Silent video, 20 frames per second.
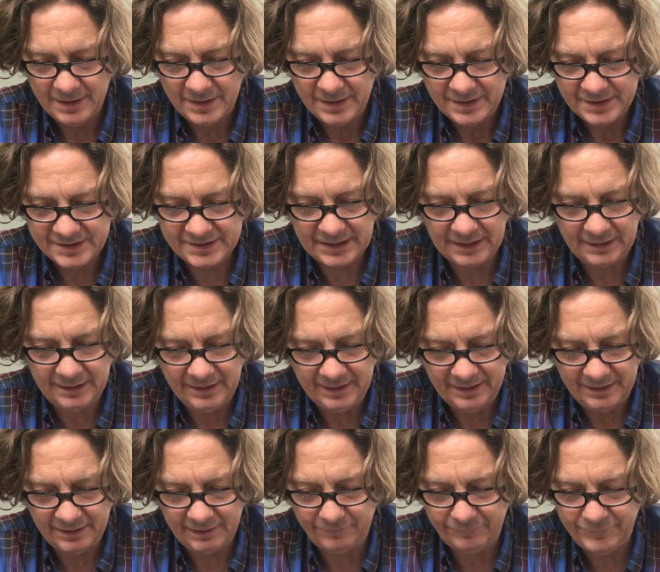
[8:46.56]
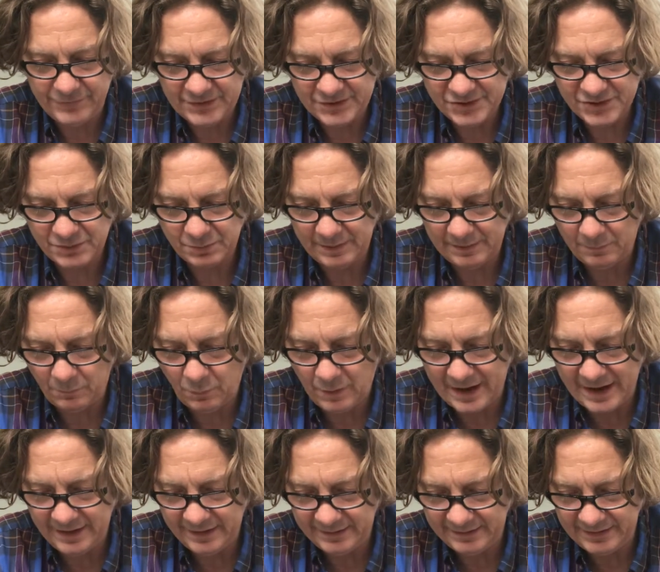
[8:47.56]
Suddenly the fish swam
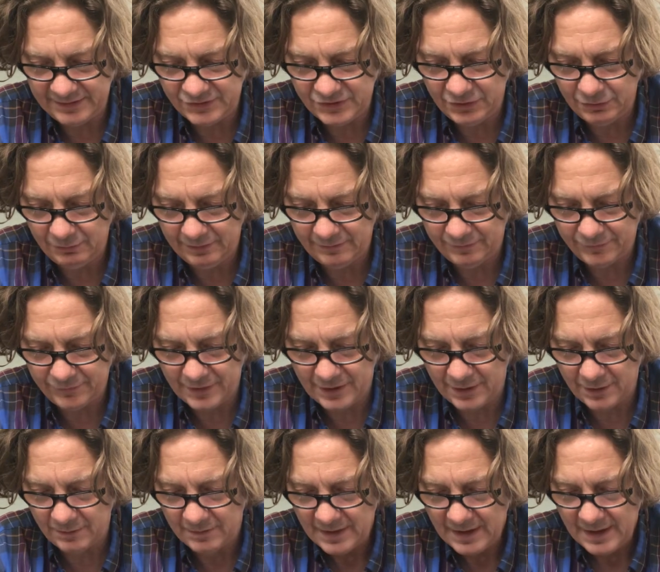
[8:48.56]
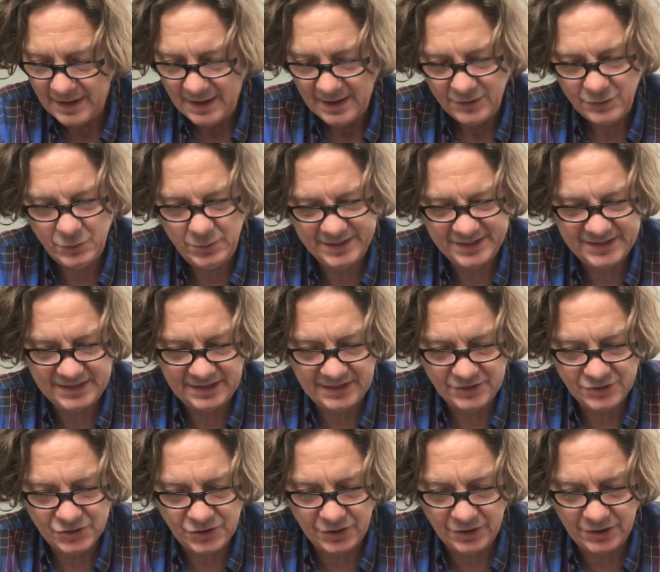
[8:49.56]
wildly to and fro, twisted
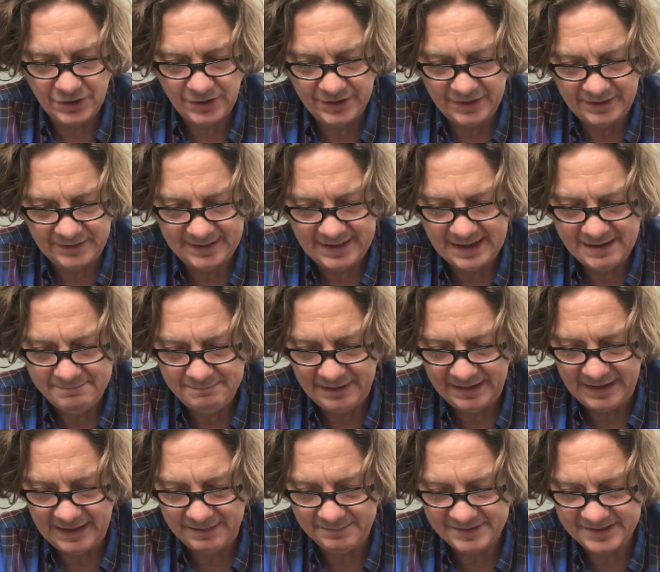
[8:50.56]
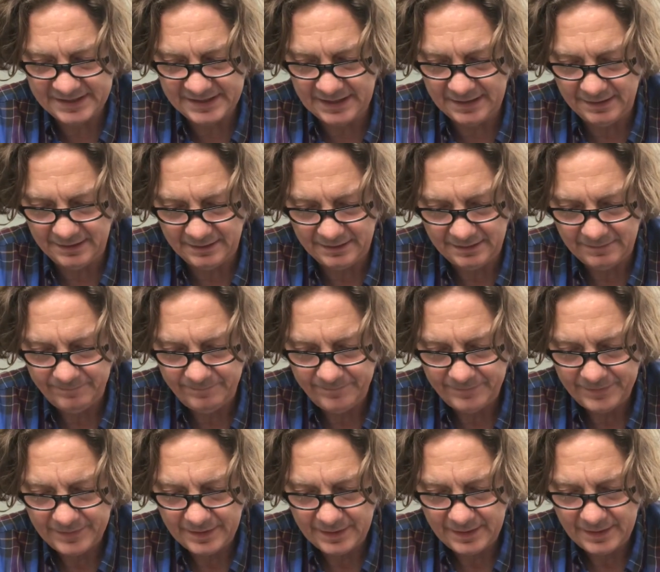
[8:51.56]
and turned, and then became still.
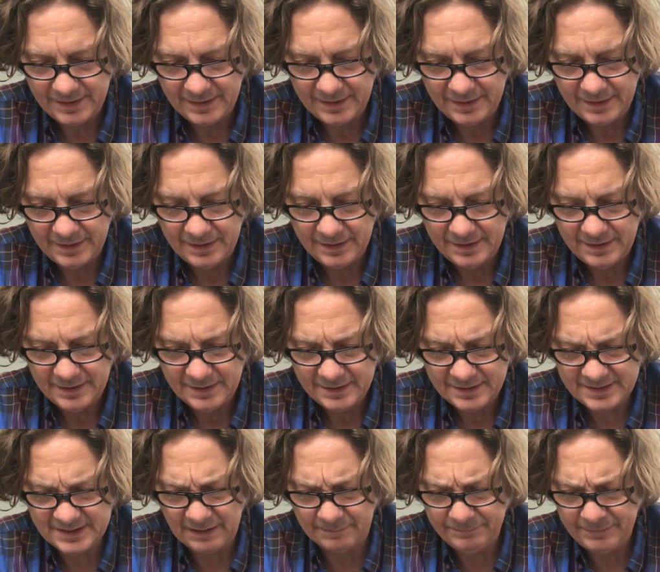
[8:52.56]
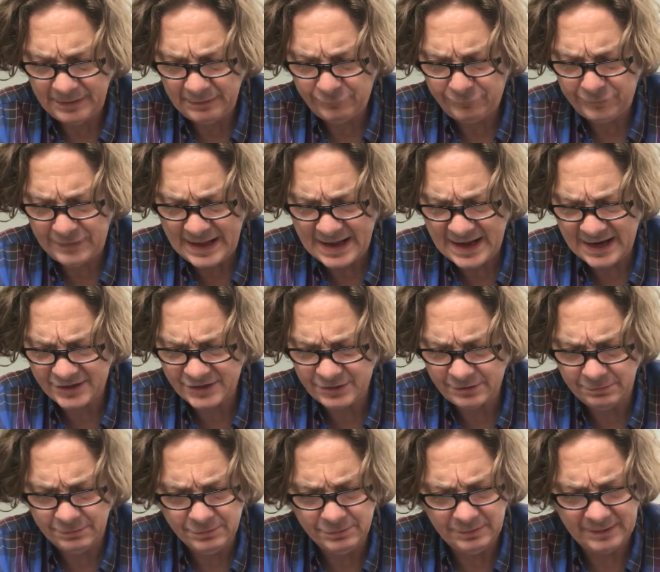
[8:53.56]
Something flashed
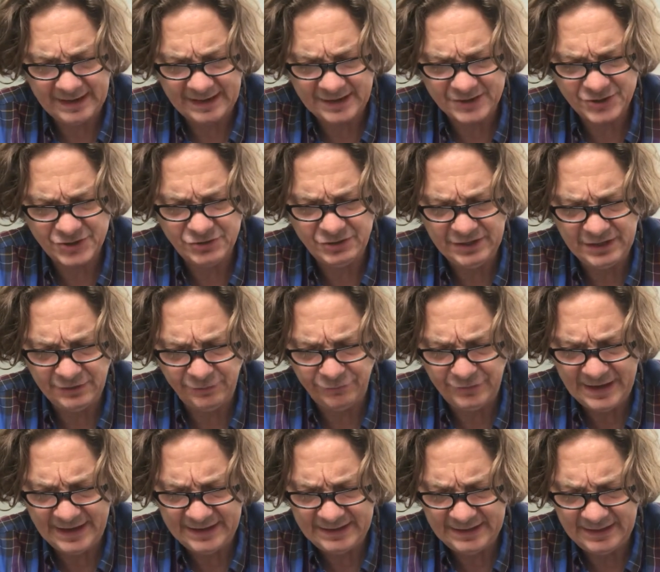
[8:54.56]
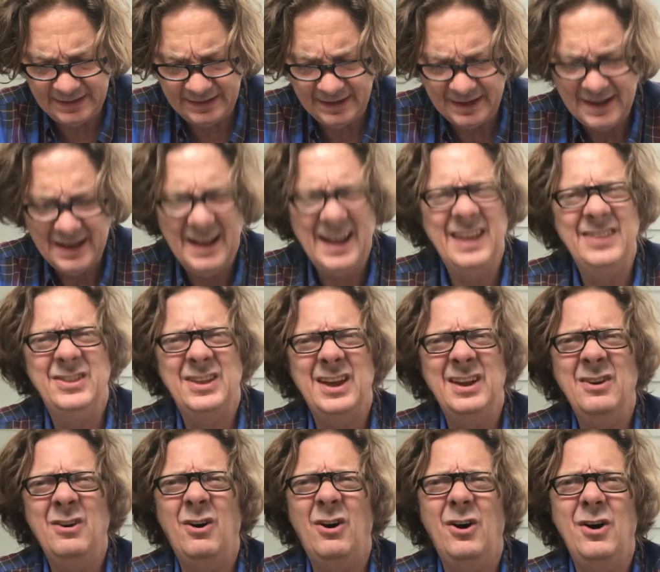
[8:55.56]
through like a streak of lightning, and
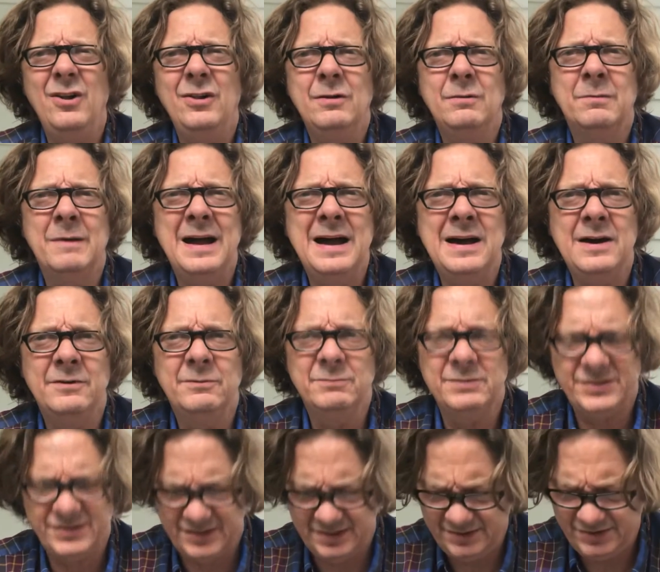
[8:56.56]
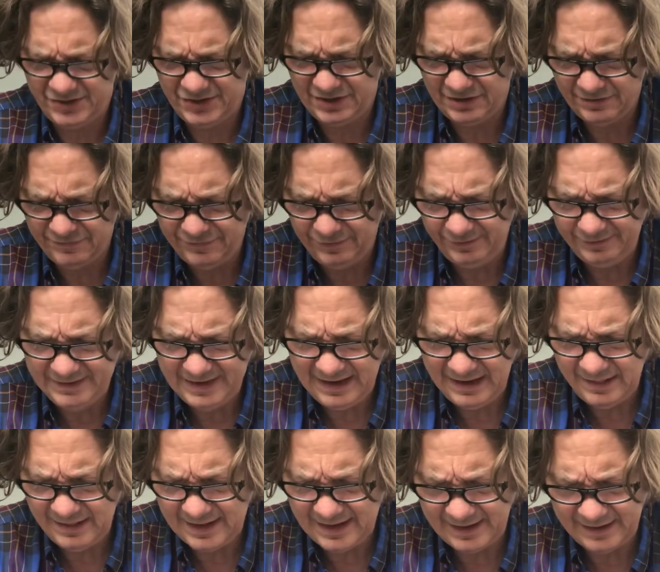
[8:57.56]
then all around was cheerful
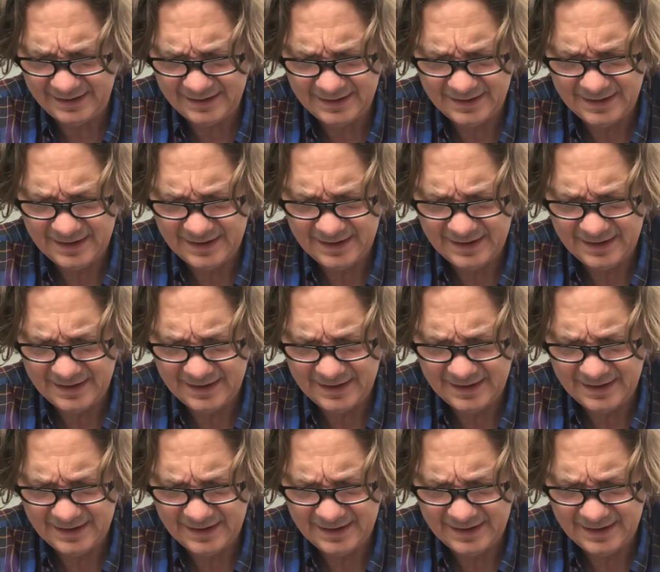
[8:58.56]
daylight.